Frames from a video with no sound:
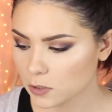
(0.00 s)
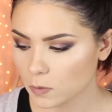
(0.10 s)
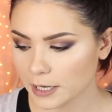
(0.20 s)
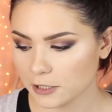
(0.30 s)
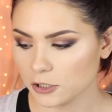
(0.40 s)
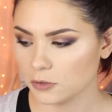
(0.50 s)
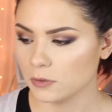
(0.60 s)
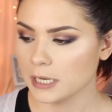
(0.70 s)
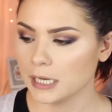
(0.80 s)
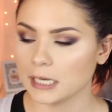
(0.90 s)
So what I do
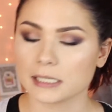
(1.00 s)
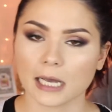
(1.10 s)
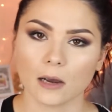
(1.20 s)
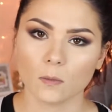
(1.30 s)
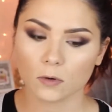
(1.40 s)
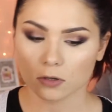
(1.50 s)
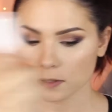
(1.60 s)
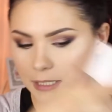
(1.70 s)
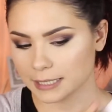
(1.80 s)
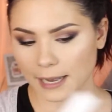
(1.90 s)
is I will
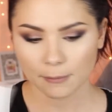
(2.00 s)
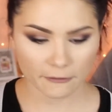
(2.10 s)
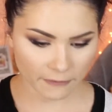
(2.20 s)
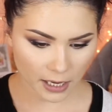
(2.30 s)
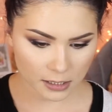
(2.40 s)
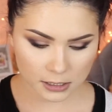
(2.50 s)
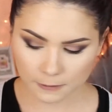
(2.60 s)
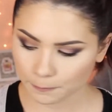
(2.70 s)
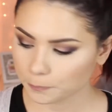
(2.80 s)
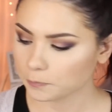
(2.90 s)
set my face,